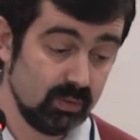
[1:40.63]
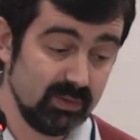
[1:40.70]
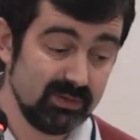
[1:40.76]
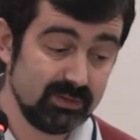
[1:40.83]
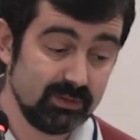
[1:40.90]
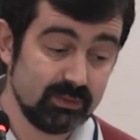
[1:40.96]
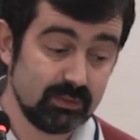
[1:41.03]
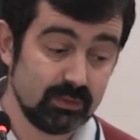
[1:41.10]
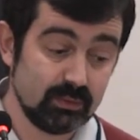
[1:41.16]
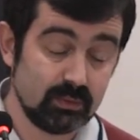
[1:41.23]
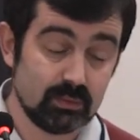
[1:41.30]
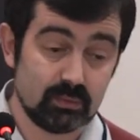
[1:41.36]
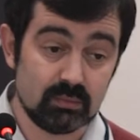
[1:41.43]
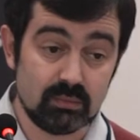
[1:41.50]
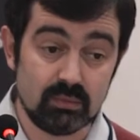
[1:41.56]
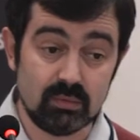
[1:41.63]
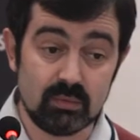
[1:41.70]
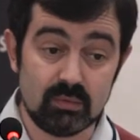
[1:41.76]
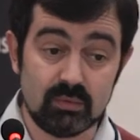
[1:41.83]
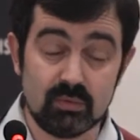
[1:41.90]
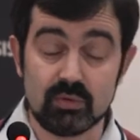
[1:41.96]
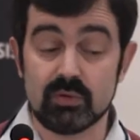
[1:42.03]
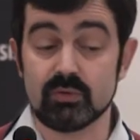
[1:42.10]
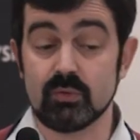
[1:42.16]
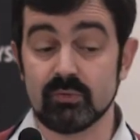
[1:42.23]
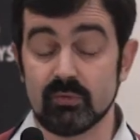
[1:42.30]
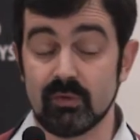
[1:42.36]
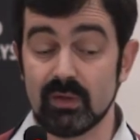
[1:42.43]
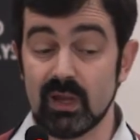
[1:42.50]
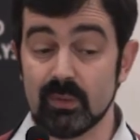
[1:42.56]
is
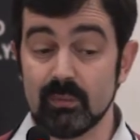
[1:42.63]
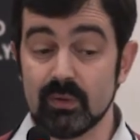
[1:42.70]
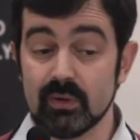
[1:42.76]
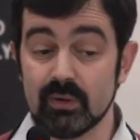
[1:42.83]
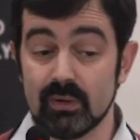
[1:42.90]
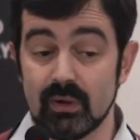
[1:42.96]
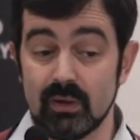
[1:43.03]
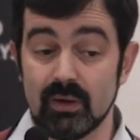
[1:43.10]
software library